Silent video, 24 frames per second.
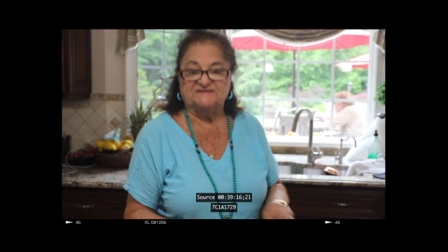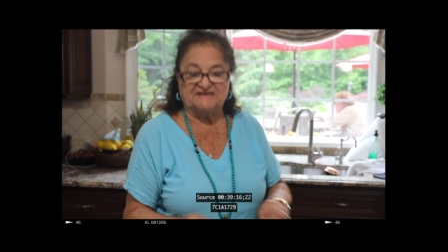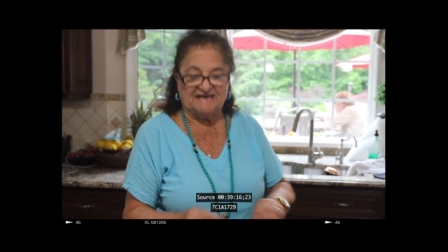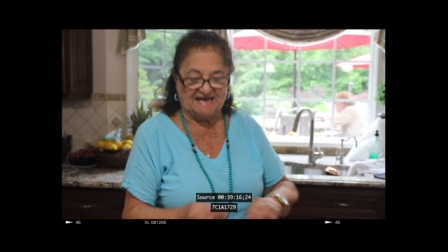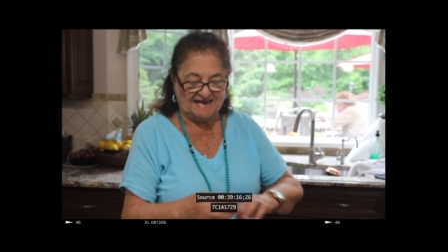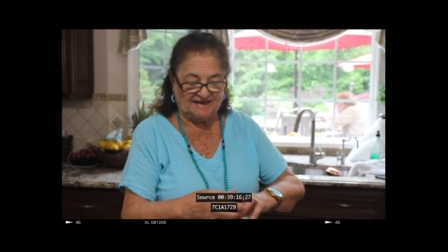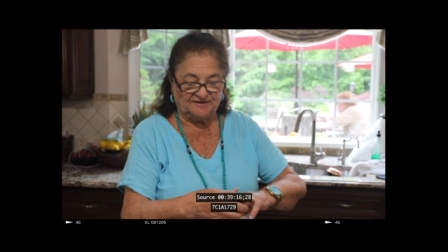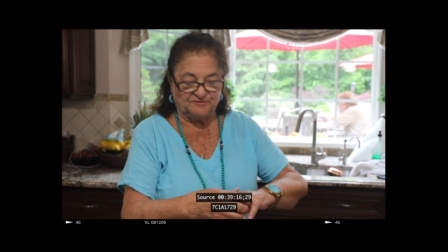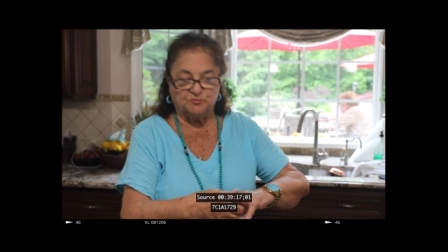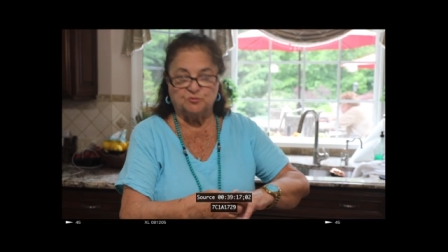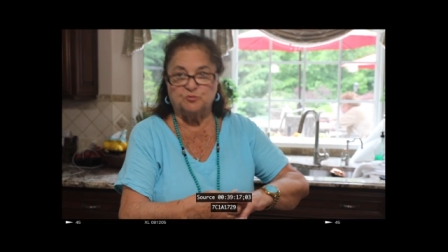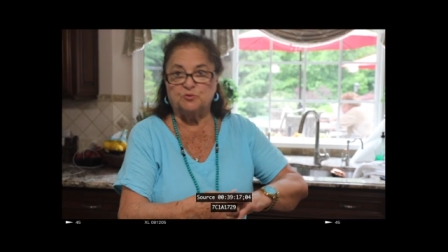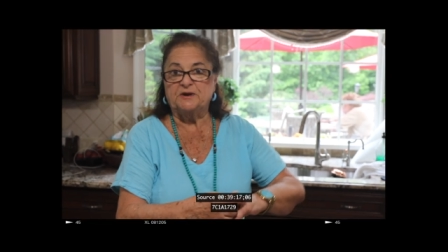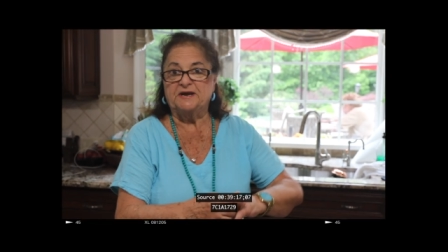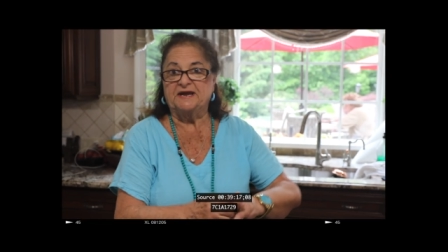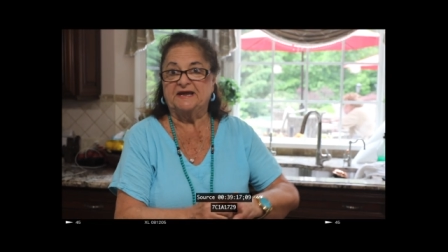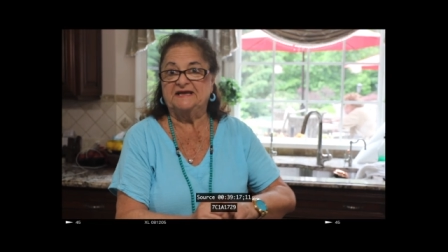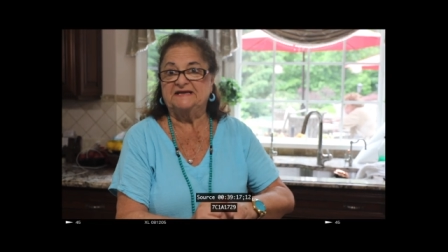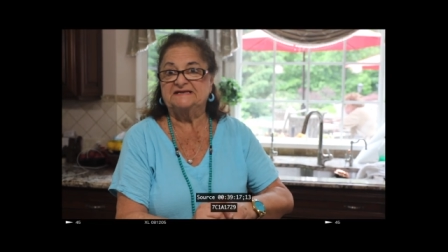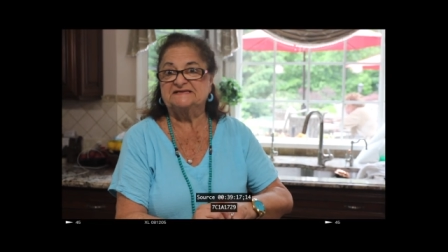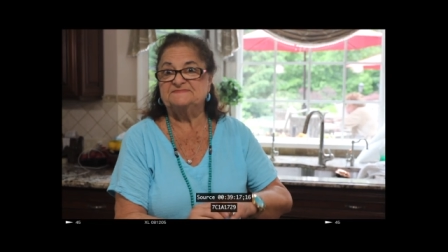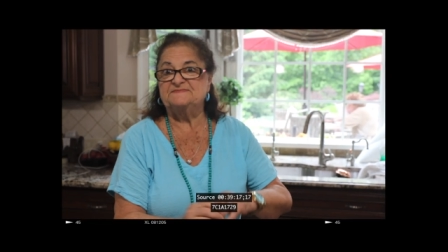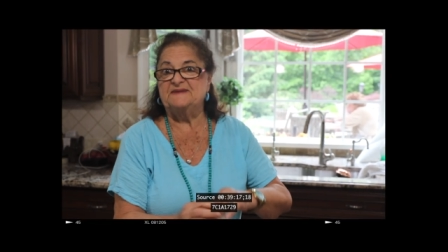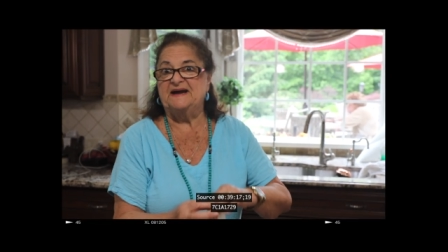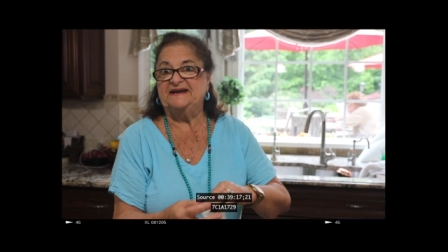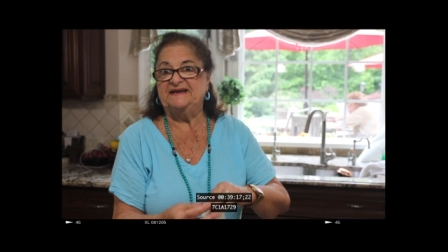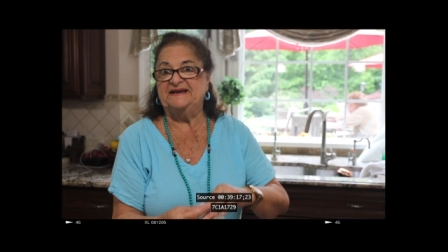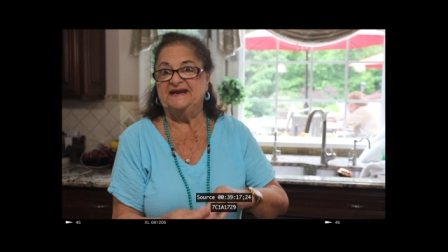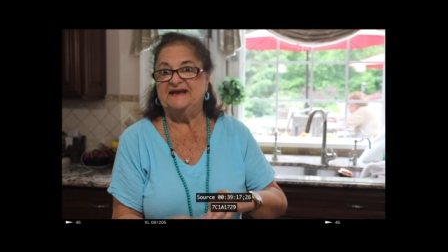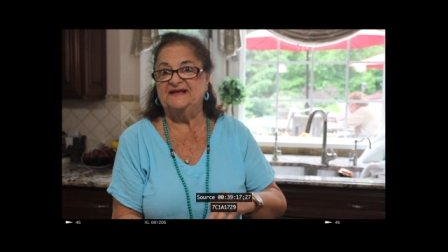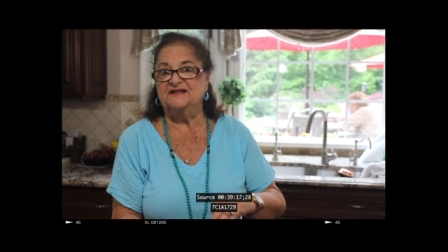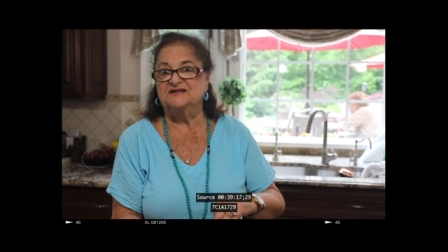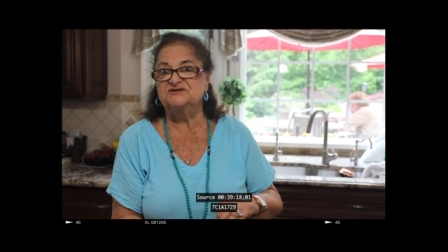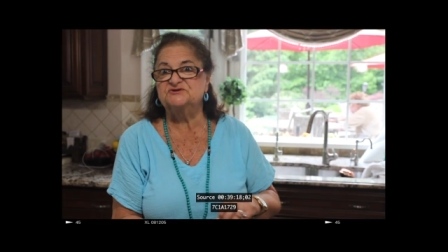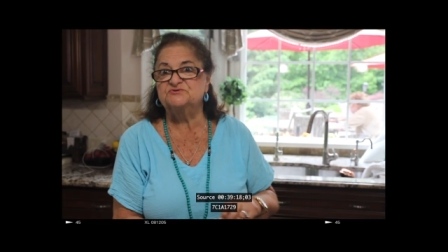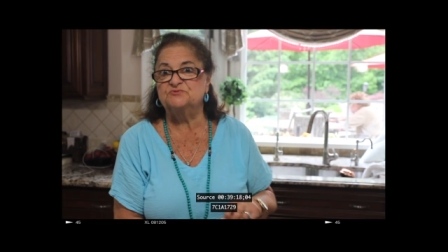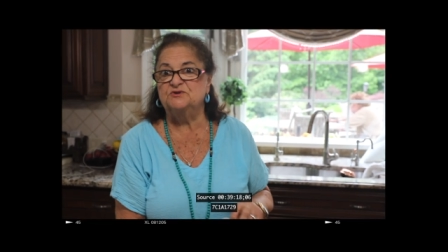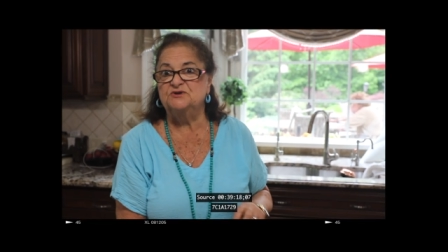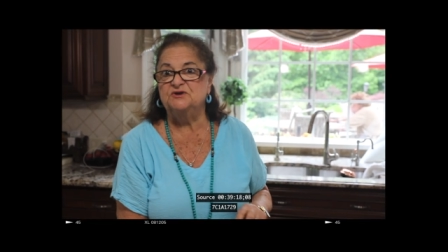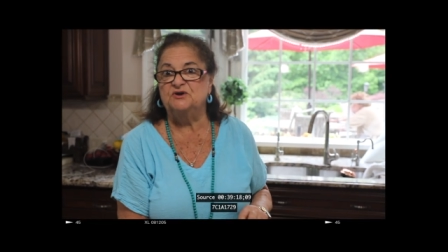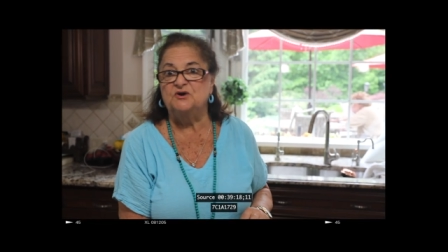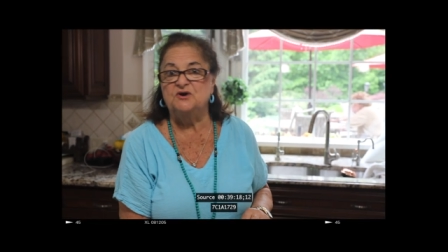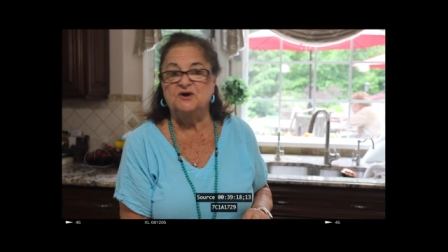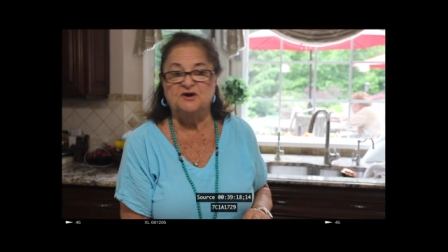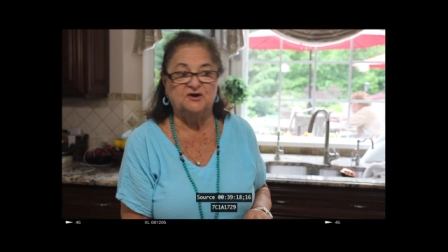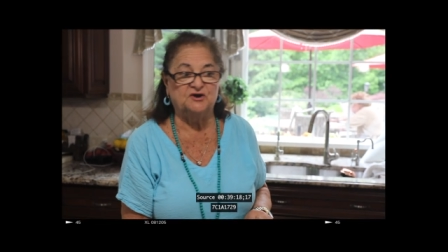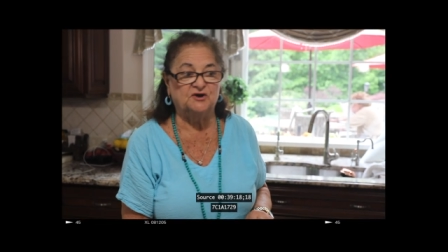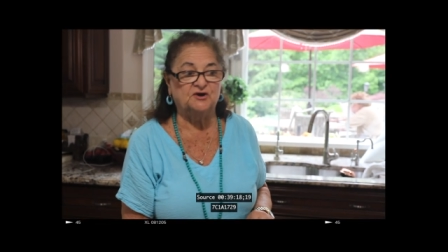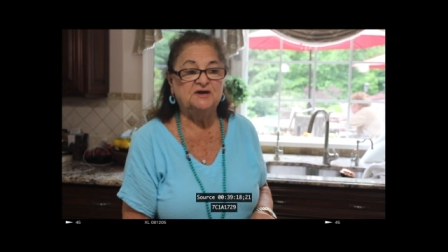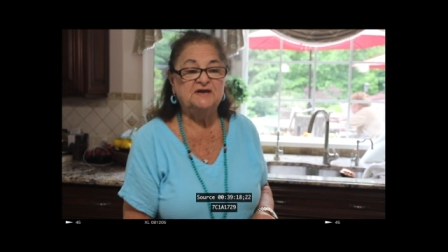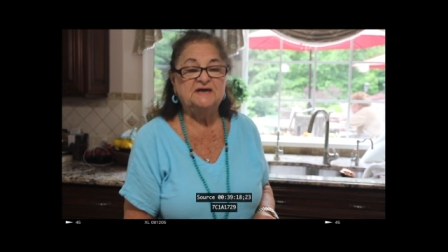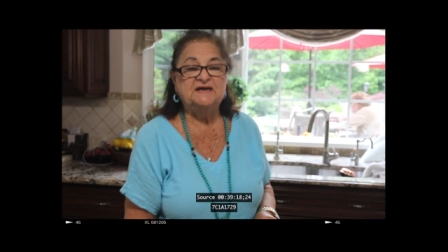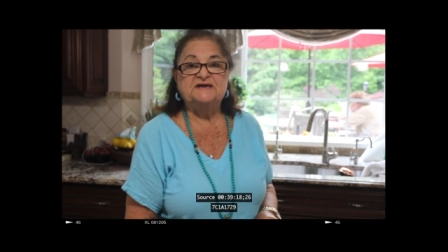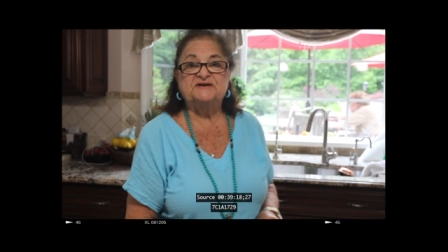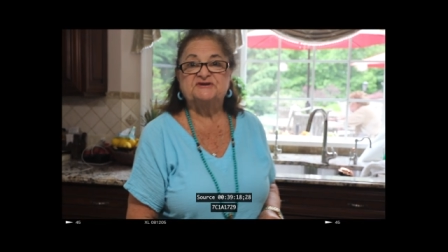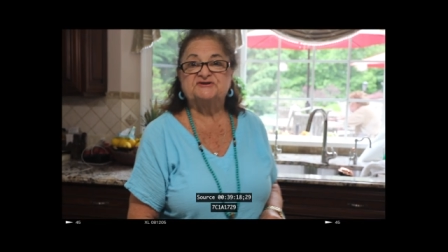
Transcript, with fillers: I had rings. My nails were longer.